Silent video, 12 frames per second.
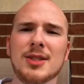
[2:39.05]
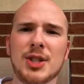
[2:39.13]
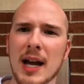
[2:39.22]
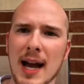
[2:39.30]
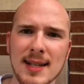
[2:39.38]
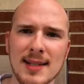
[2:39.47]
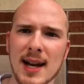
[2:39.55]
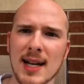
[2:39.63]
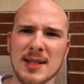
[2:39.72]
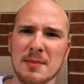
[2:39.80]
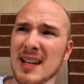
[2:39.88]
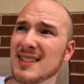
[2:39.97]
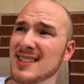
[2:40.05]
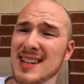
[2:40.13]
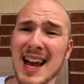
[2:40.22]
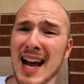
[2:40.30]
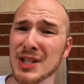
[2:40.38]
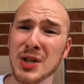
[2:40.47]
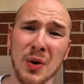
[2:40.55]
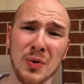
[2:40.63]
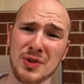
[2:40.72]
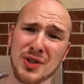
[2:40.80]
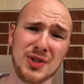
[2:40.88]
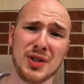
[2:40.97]
to chastise him, not to say, I
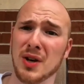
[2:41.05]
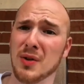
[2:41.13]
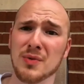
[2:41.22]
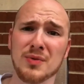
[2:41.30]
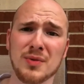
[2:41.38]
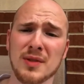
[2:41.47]
told you so.